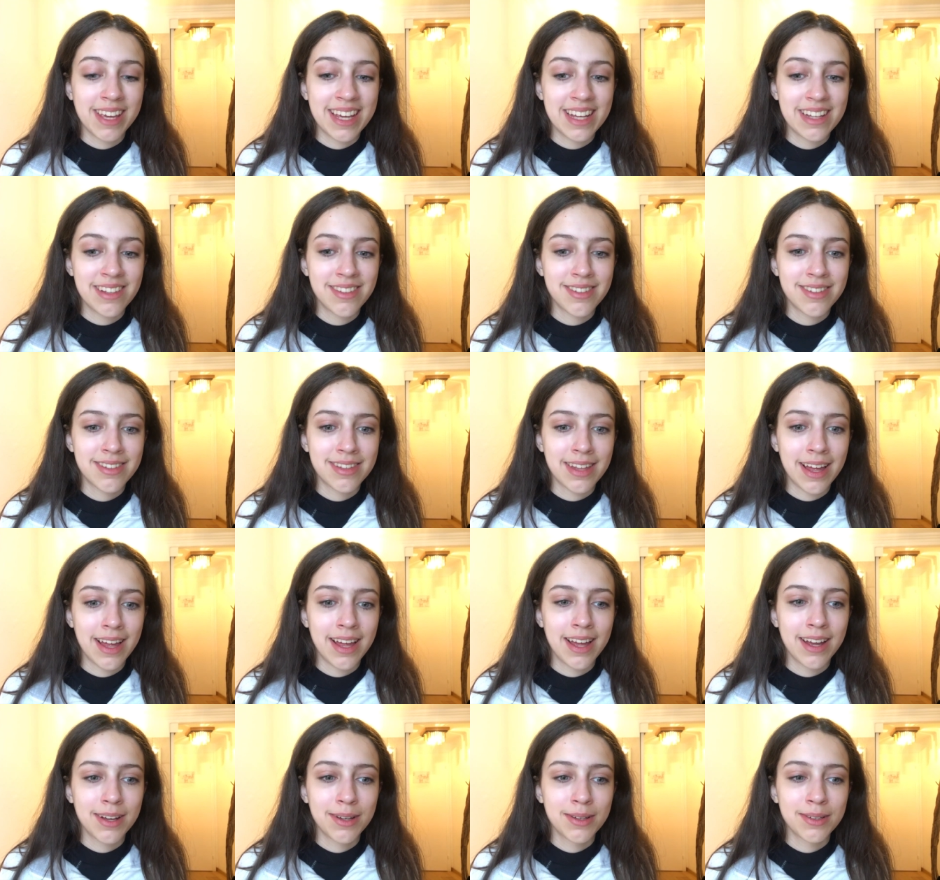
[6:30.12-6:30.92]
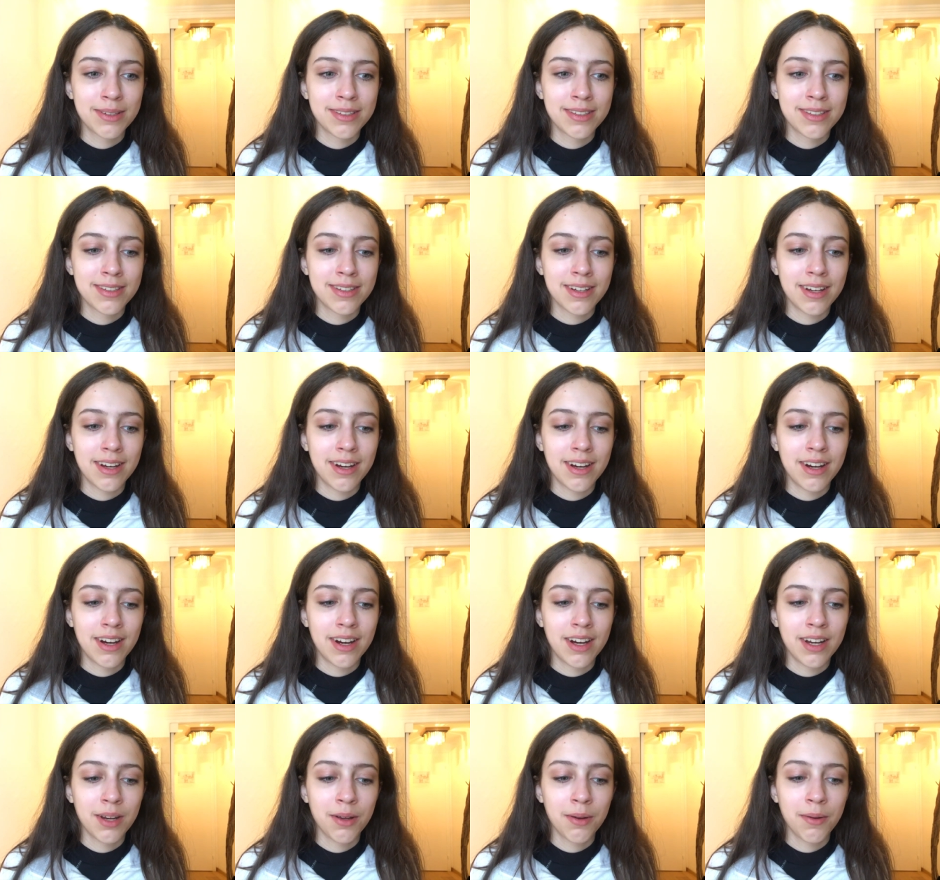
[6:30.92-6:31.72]
kids there because
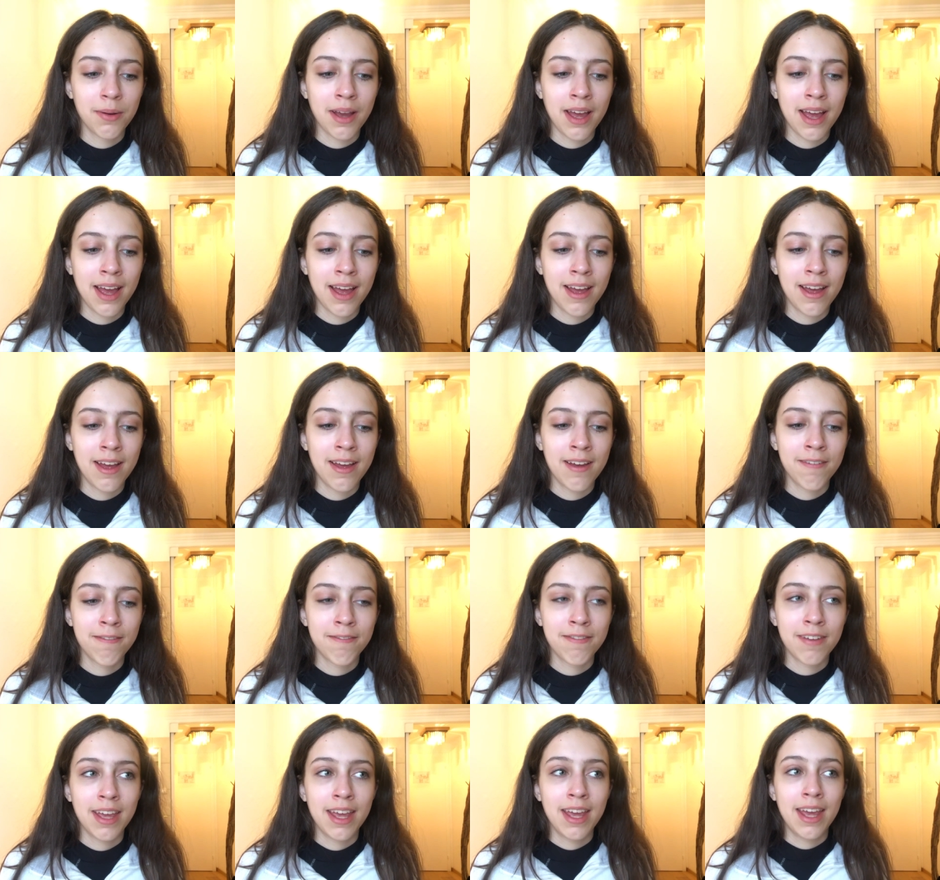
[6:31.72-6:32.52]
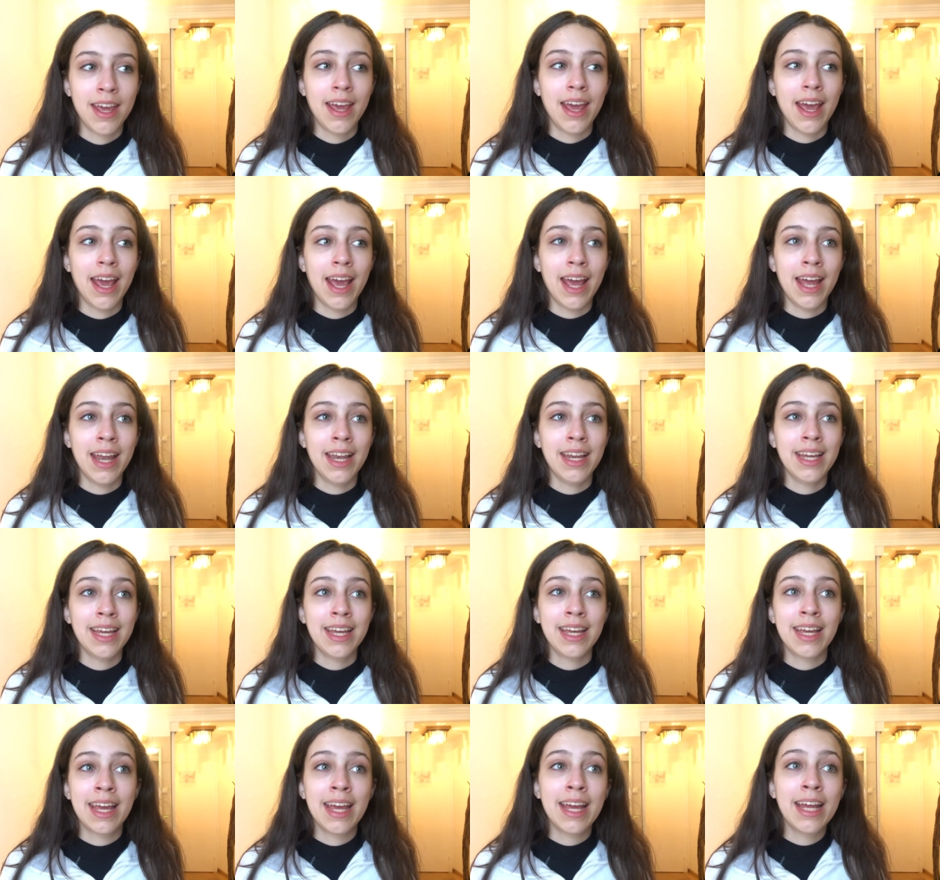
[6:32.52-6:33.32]
I don't have
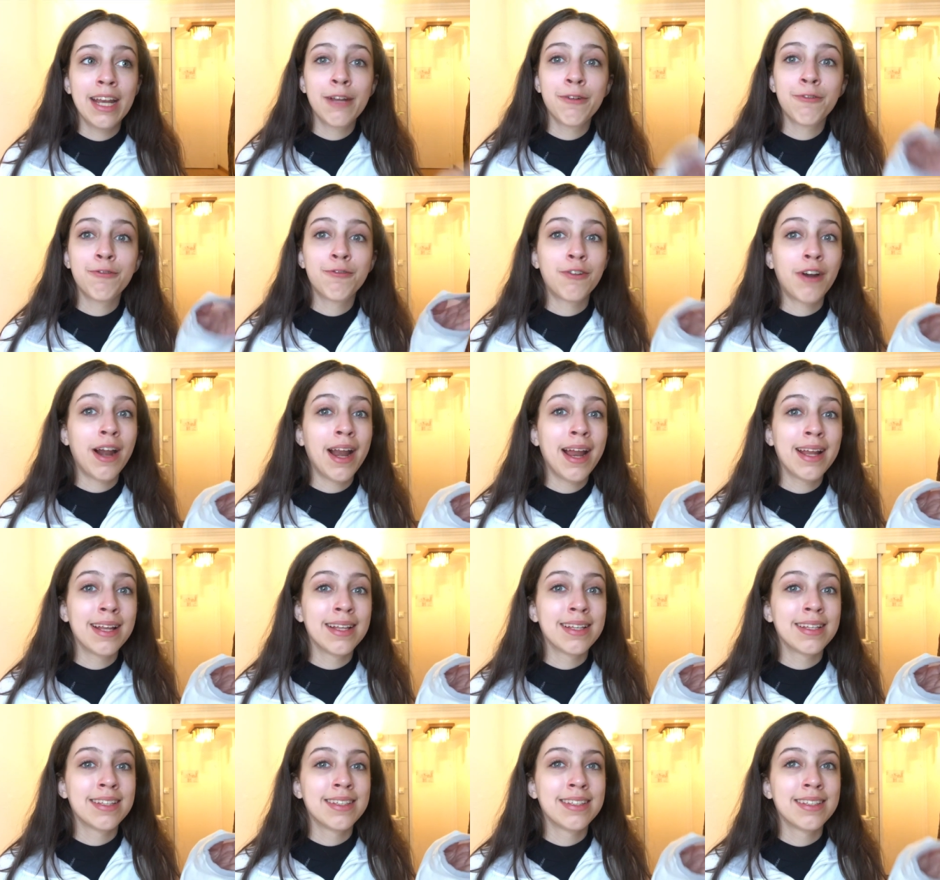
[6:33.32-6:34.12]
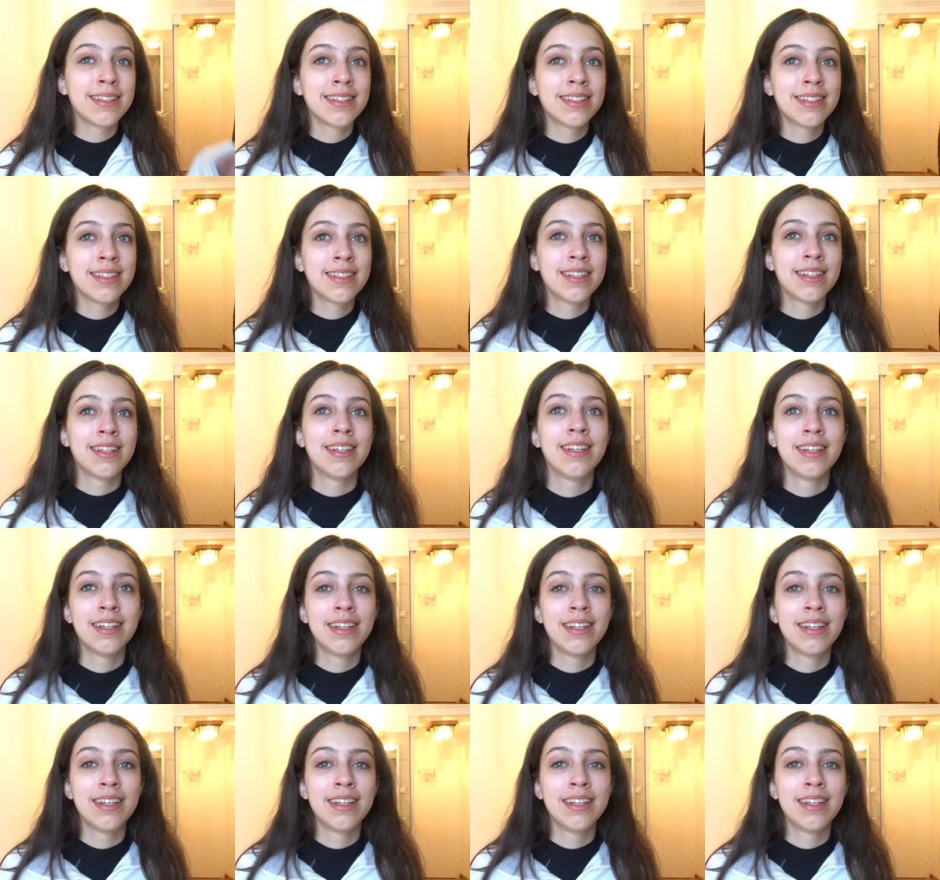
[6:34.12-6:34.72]
any kid friends.